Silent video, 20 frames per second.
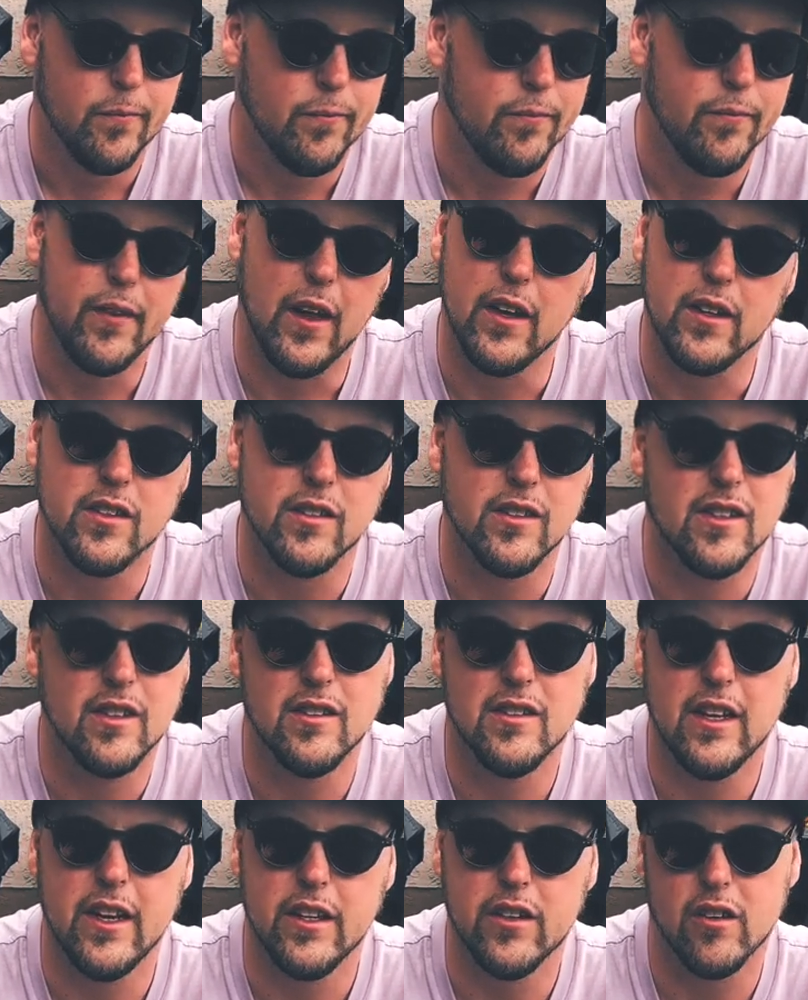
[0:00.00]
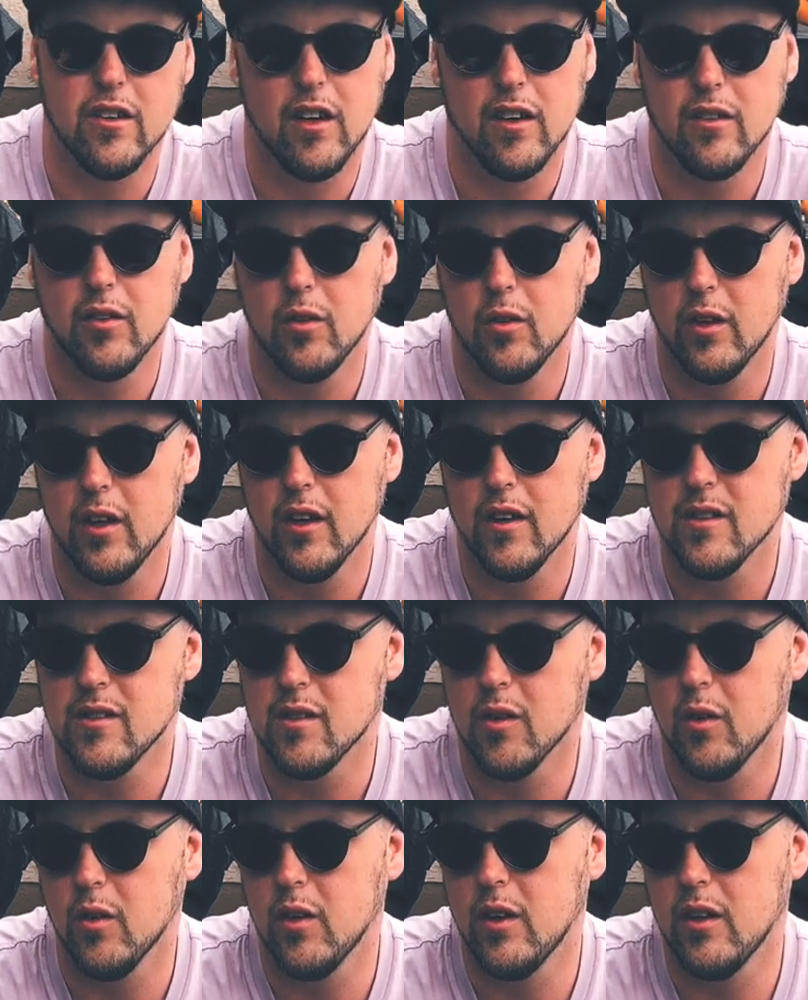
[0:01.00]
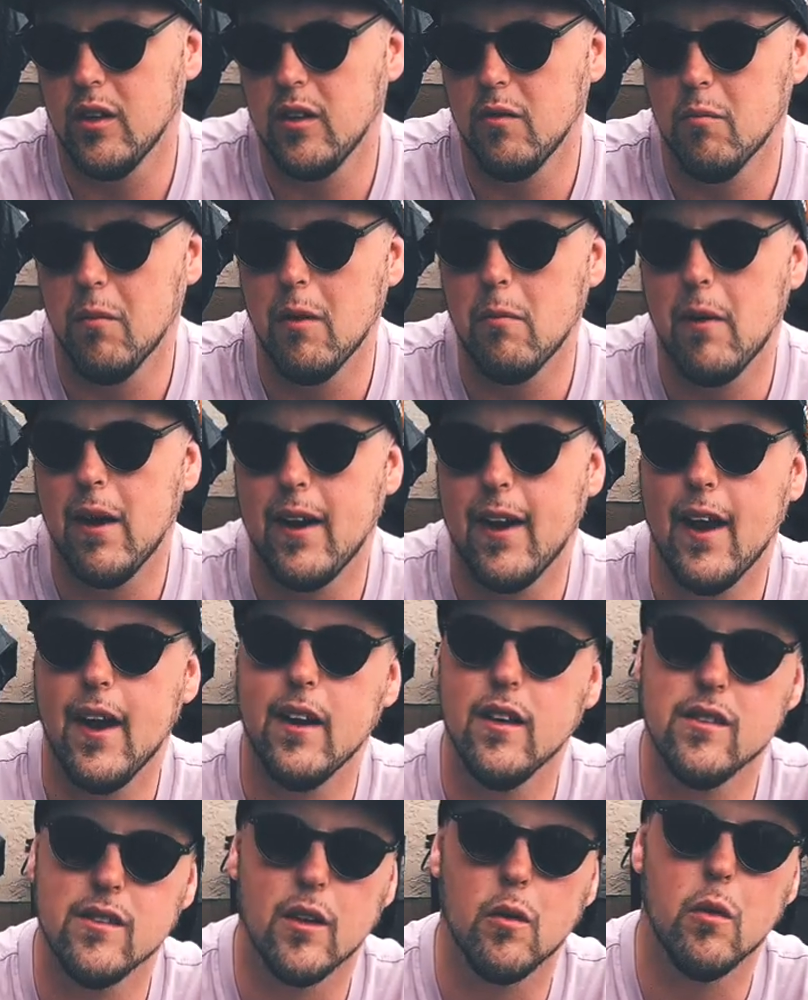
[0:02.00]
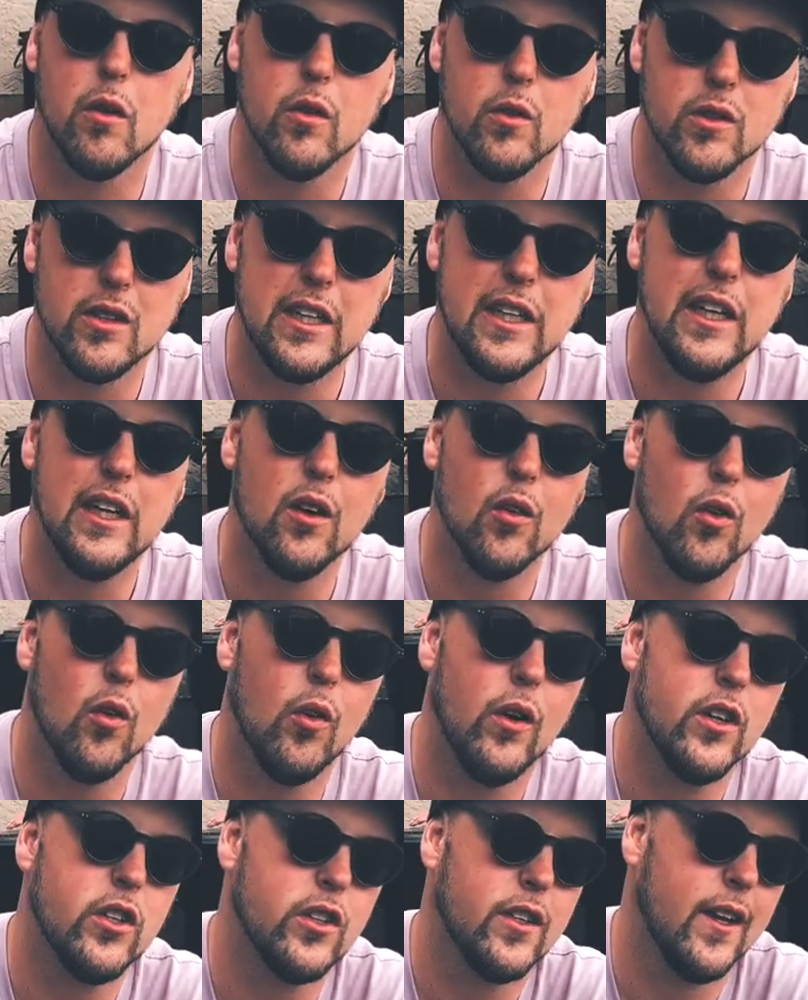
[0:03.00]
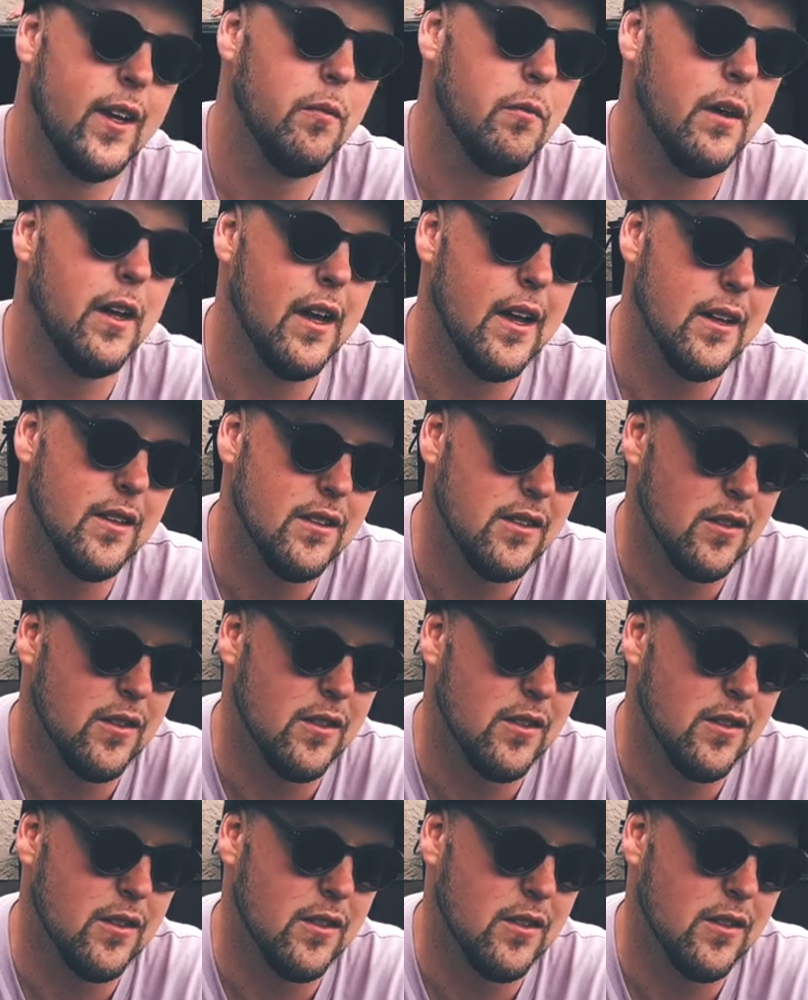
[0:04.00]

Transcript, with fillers: that's just his nature. That's who he is. So he, my, my dad is like one of those hero-ish type dads.